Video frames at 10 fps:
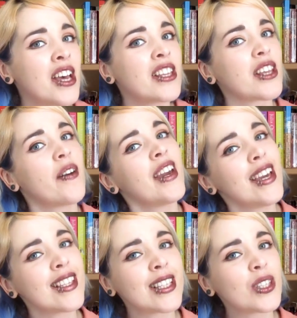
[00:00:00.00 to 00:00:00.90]
So it
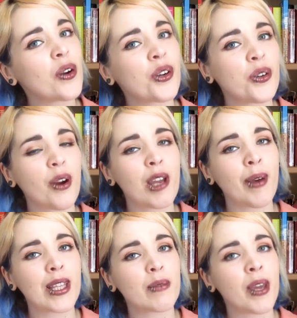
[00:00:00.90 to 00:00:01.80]
is historical
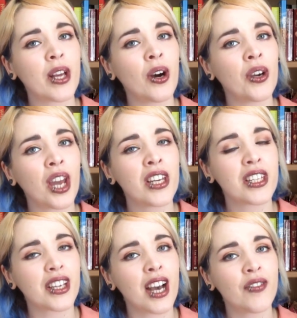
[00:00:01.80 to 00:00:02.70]
romance week on
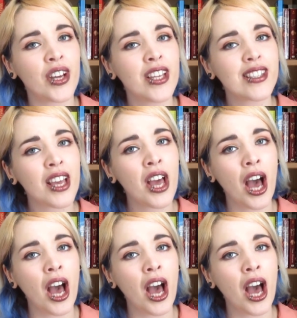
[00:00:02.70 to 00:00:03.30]
Under the Covers